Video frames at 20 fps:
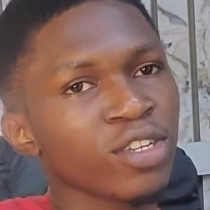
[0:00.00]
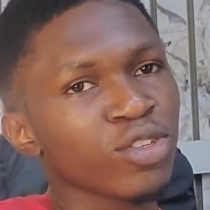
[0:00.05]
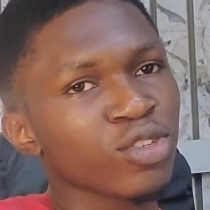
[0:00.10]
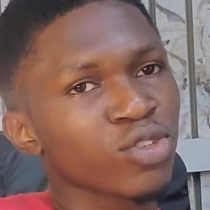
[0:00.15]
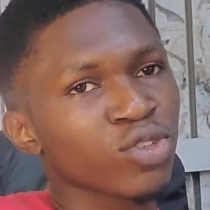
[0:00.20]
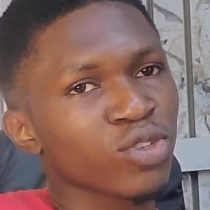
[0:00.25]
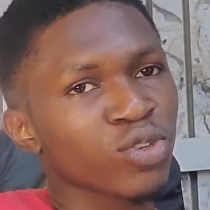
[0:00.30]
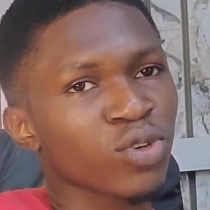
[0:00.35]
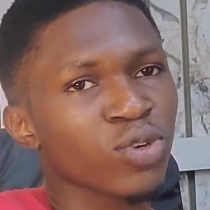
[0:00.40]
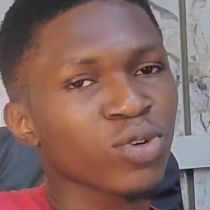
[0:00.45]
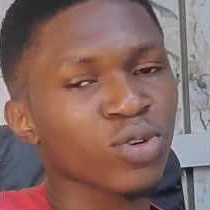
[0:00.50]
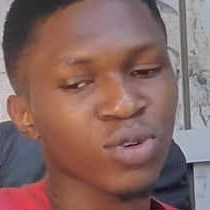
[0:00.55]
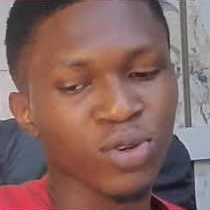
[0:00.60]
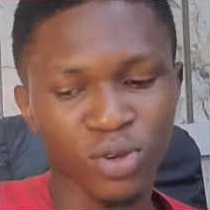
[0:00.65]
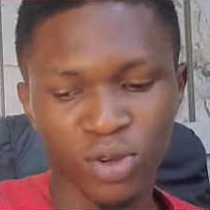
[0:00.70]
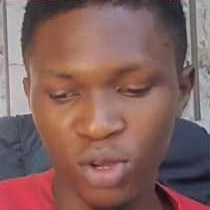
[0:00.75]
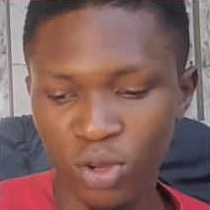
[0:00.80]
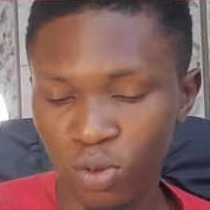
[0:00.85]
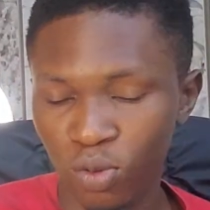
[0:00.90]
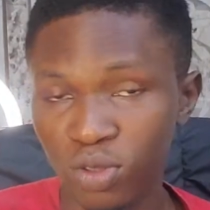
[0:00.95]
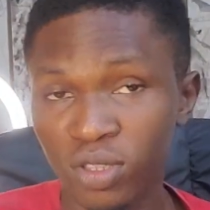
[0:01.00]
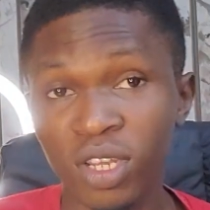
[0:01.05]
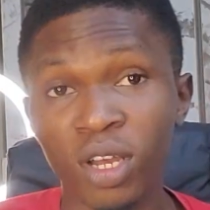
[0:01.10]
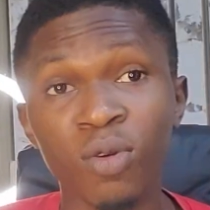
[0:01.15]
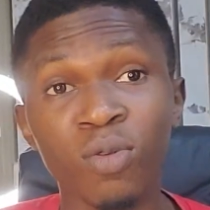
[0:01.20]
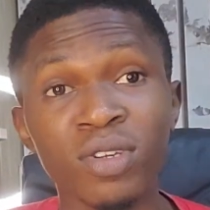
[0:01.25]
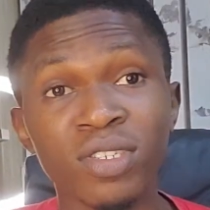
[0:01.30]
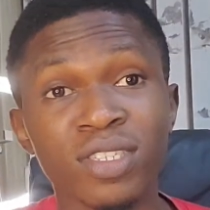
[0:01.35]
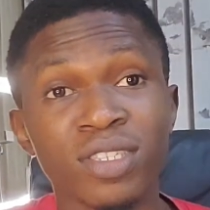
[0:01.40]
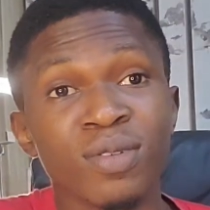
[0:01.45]
So
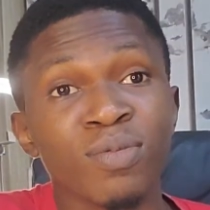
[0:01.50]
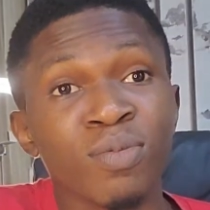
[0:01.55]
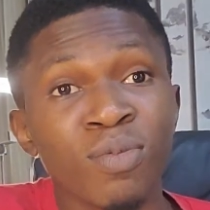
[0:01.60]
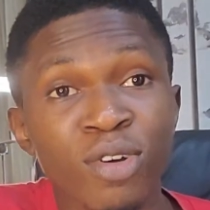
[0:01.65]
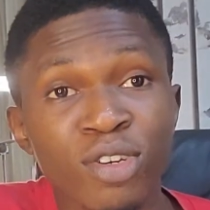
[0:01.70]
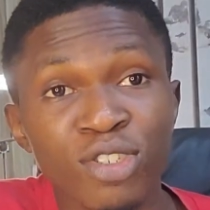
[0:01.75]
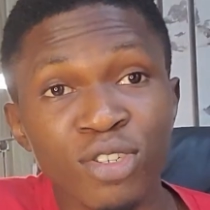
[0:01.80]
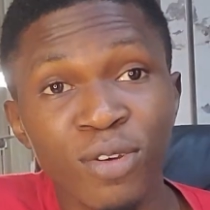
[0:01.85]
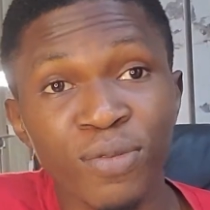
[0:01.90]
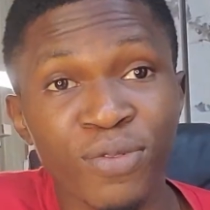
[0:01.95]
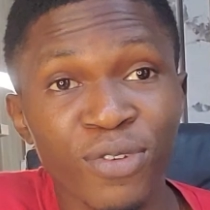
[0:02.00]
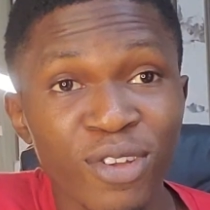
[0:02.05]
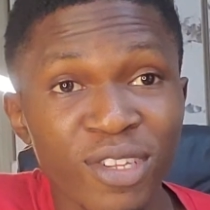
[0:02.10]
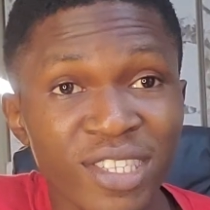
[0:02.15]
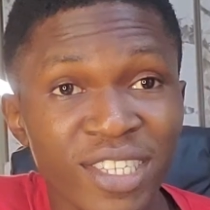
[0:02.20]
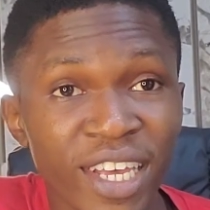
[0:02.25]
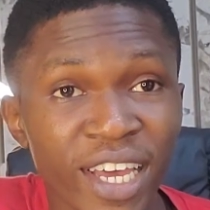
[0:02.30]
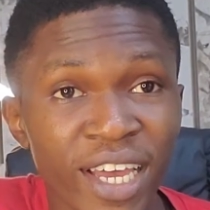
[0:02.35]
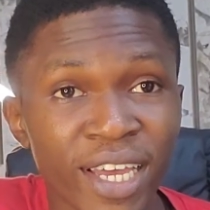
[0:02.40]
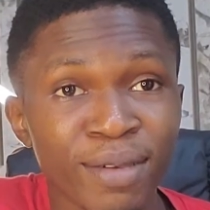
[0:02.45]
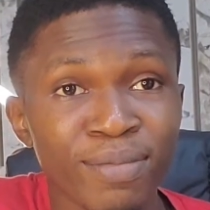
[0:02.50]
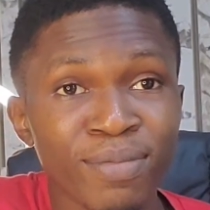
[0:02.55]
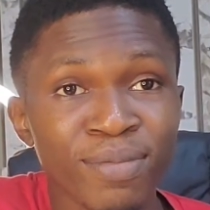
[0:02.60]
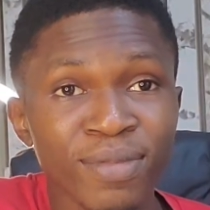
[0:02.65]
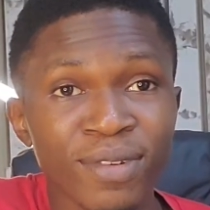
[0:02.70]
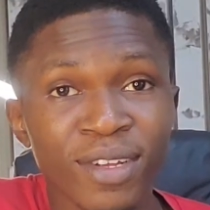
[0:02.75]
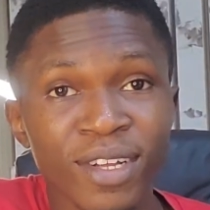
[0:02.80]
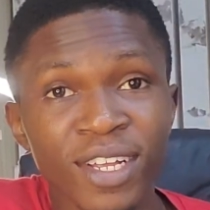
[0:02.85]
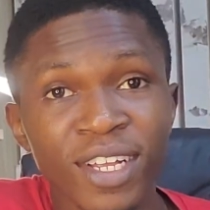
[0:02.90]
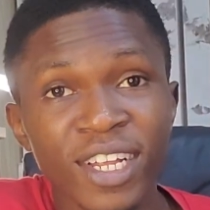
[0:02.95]
without wasting much of your time,
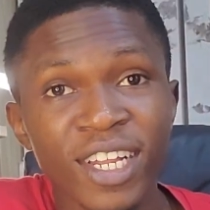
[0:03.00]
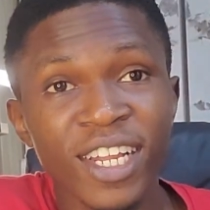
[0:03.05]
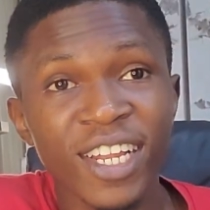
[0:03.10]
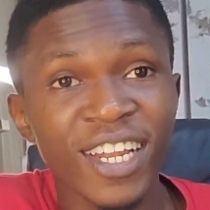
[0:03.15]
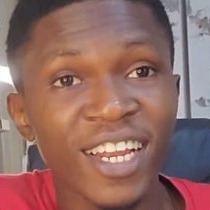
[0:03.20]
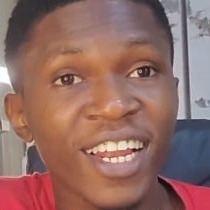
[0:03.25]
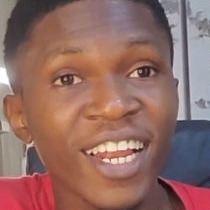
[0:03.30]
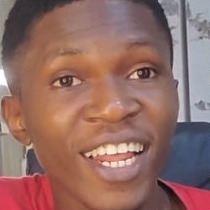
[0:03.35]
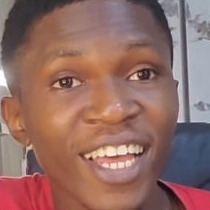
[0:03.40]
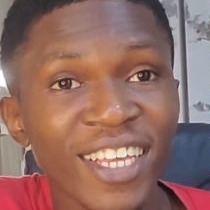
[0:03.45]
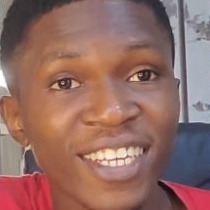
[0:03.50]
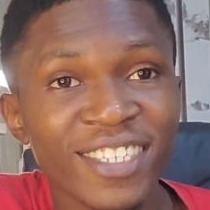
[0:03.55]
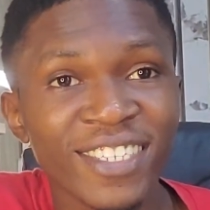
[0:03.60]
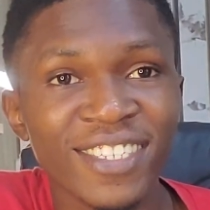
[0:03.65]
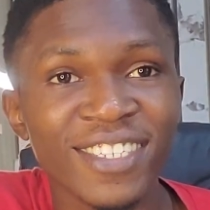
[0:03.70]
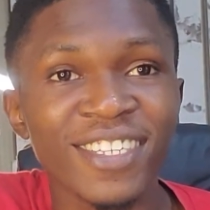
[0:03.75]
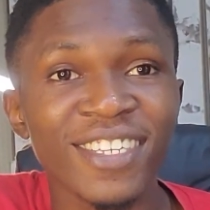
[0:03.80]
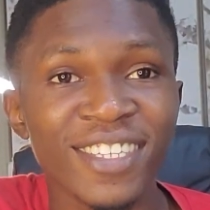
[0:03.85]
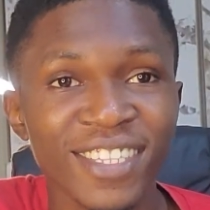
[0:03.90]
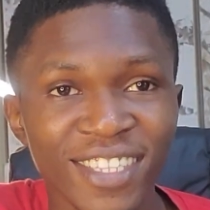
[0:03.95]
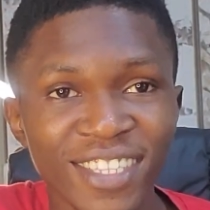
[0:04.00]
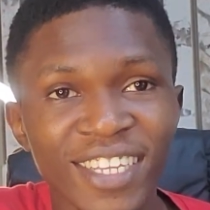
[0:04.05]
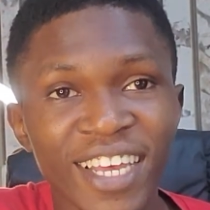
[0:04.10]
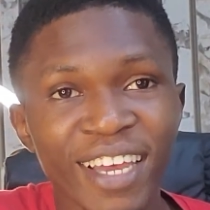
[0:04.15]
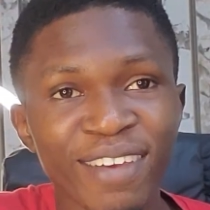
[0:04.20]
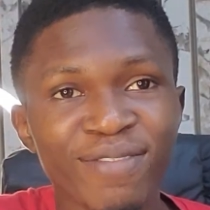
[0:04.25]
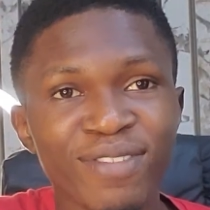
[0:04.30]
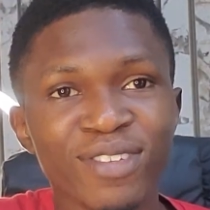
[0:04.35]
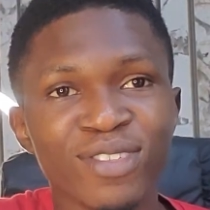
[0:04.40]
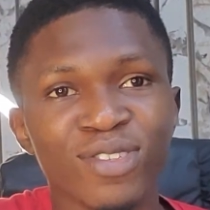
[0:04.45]
let's
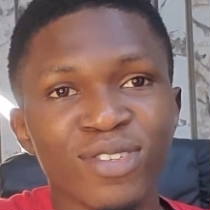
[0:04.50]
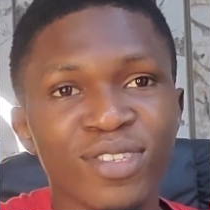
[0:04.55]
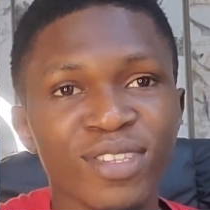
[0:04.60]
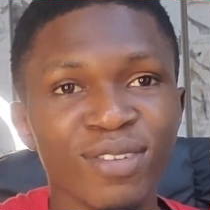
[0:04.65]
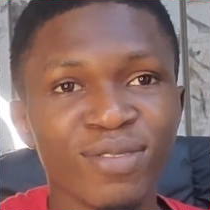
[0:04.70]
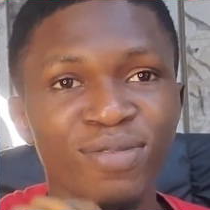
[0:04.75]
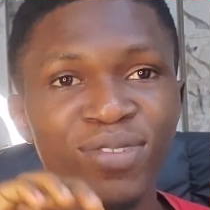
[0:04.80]
dive into the